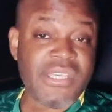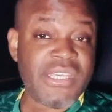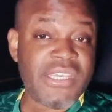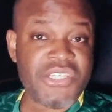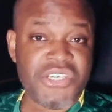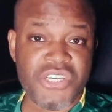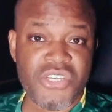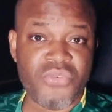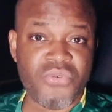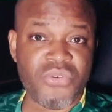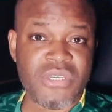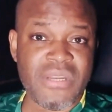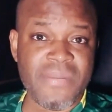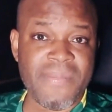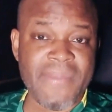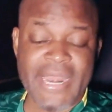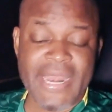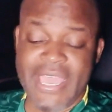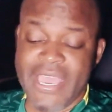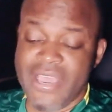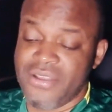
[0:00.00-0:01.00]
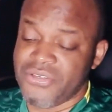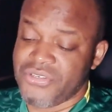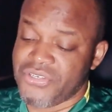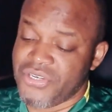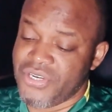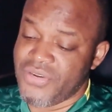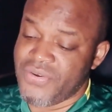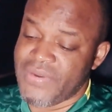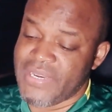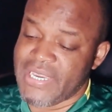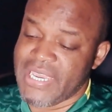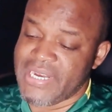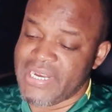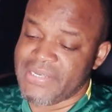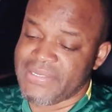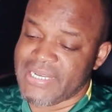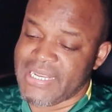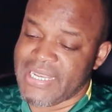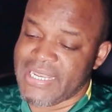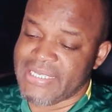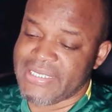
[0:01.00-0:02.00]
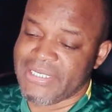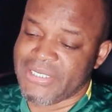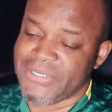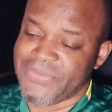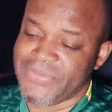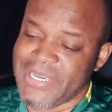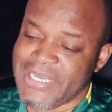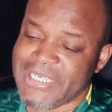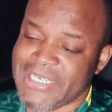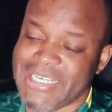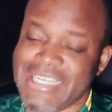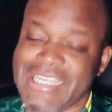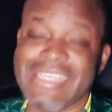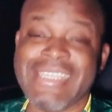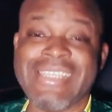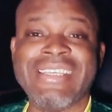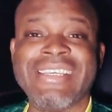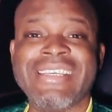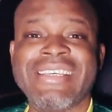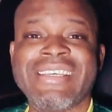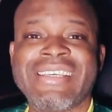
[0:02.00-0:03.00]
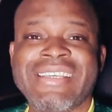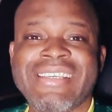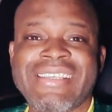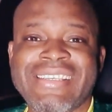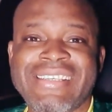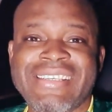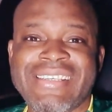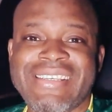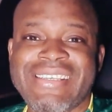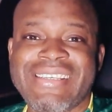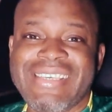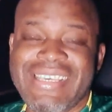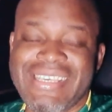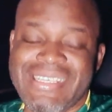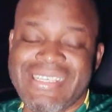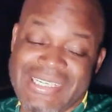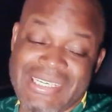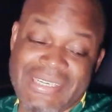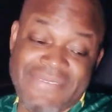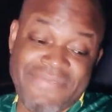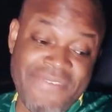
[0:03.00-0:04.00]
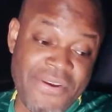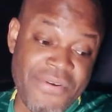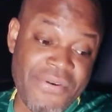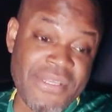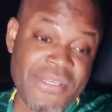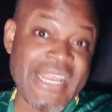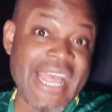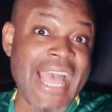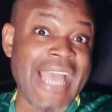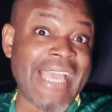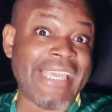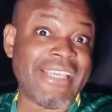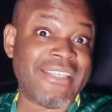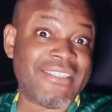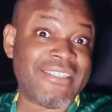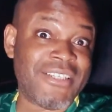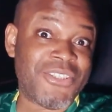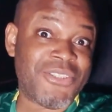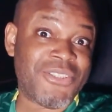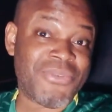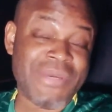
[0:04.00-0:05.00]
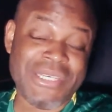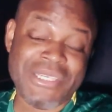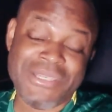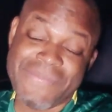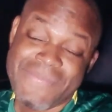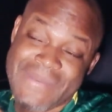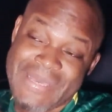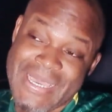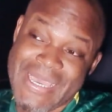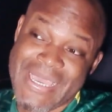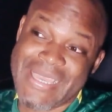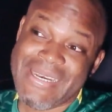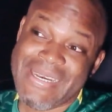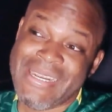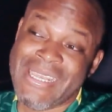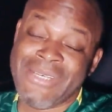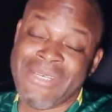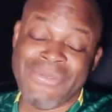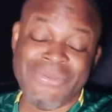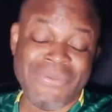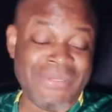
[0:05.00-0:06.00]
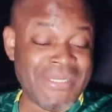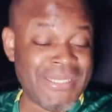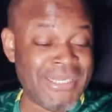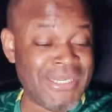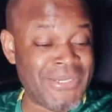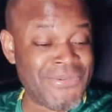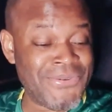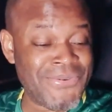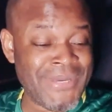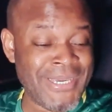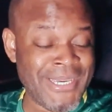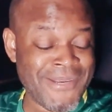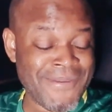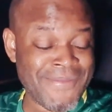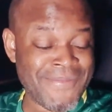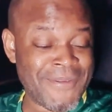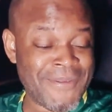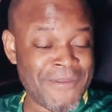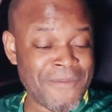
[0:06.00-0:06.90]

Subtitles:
she's with somebody else, you're going to get into that situation. It's a very tacky situation, but hey, Naeto C, do him.